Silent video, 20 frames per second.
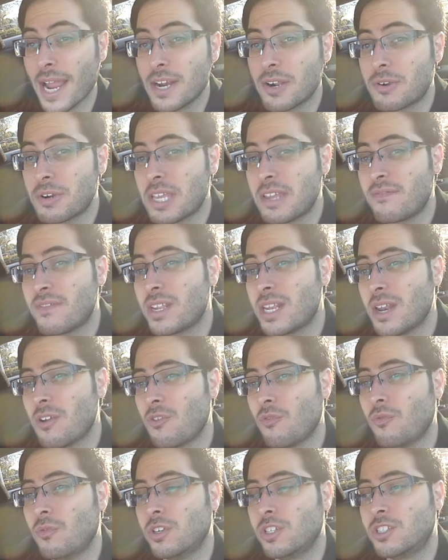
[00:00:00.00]
don't even
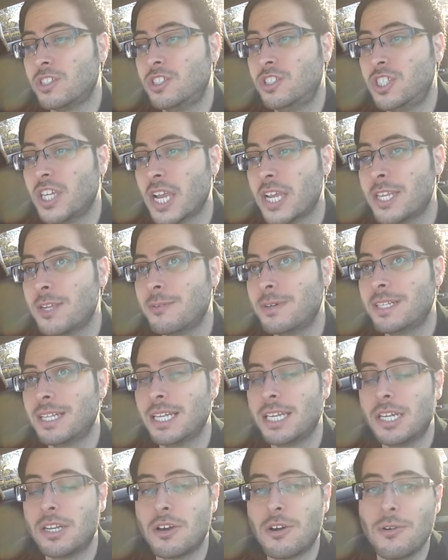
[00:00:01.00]

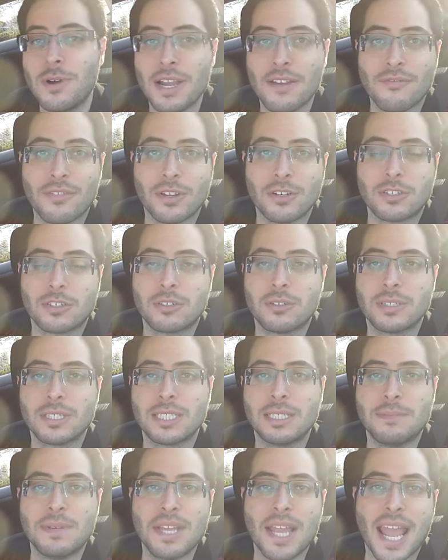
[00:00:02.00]
genuinely know if there's
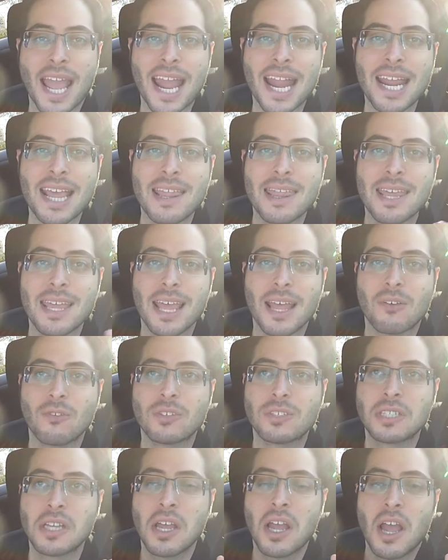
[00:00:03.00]
going to be anything
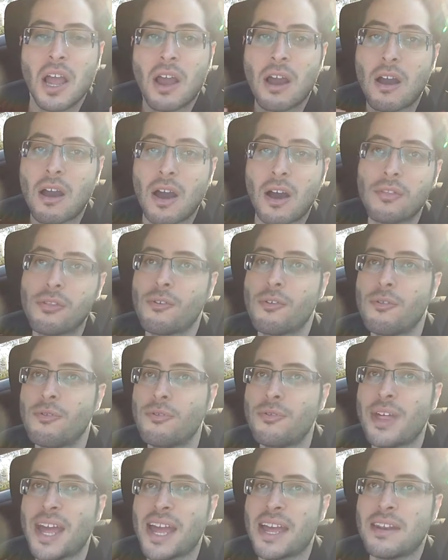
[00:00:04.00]
else other
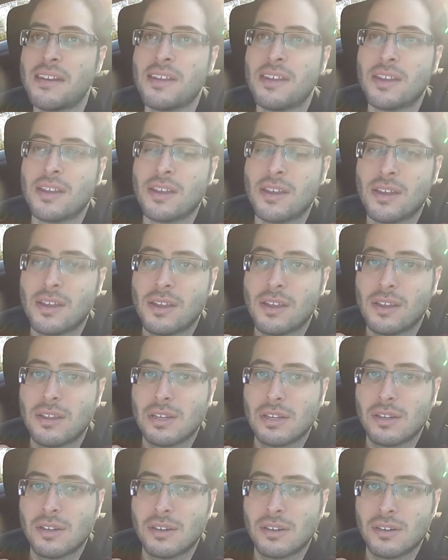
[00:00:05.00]
than
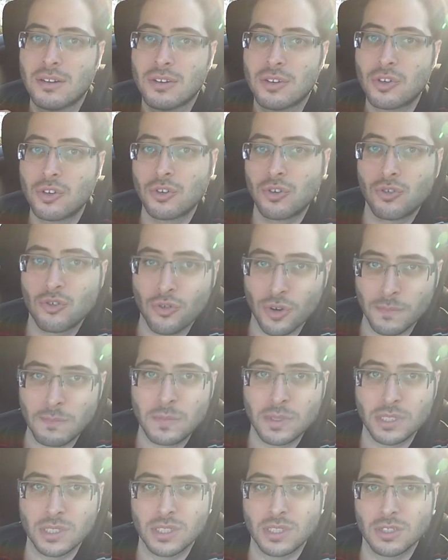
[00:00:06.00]

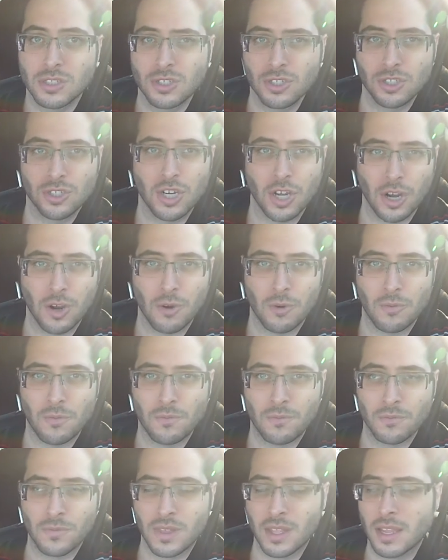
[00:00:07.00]
Trip's show.
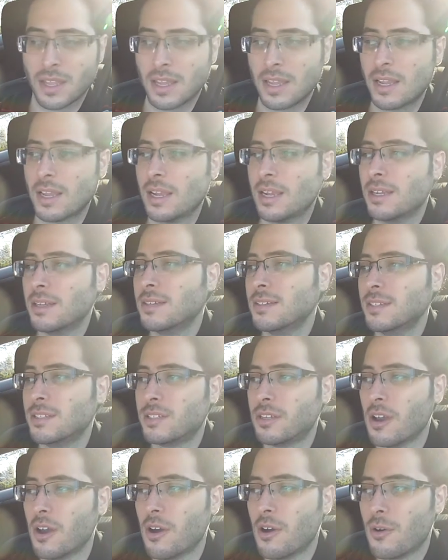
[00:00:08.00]

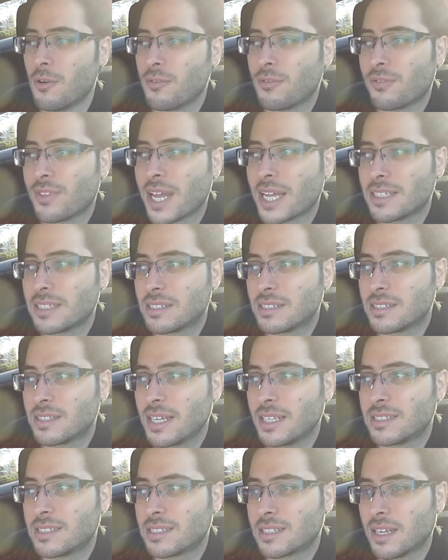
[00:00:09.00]
So that's
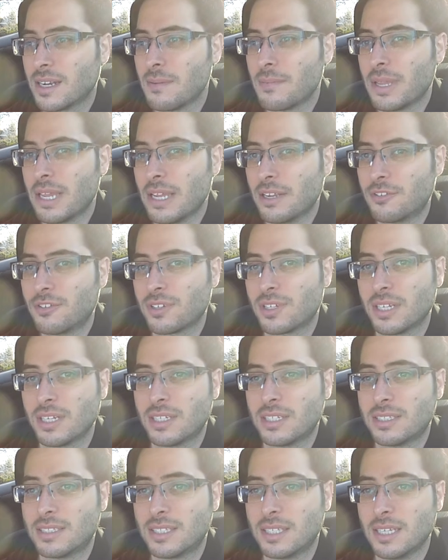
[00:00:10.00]
going to be
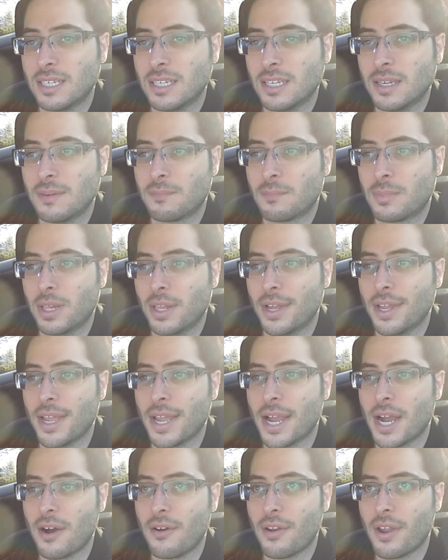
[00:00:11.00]
interesting to see it play
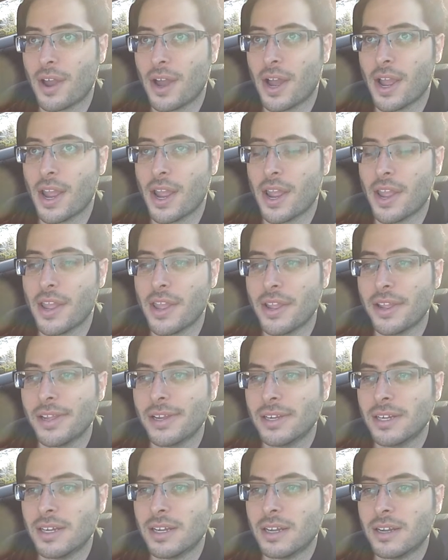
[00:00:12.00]
out.
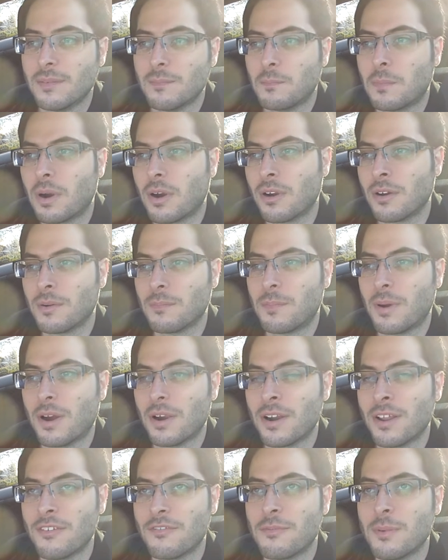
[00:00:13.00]

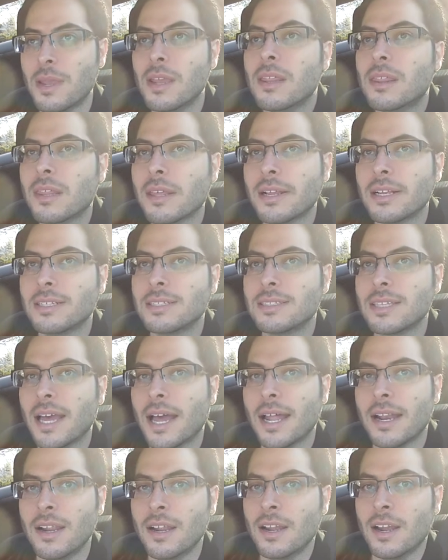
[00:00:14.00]
Part of me thinks
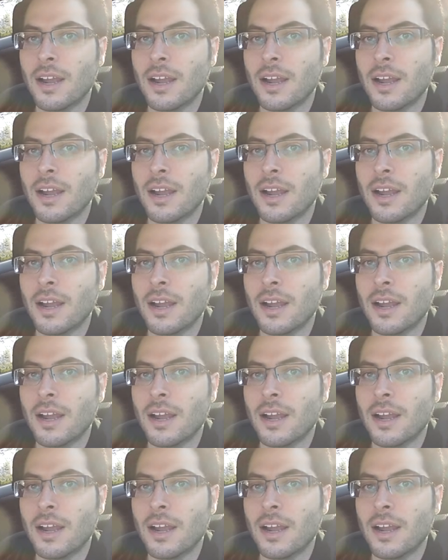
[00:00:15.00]
that,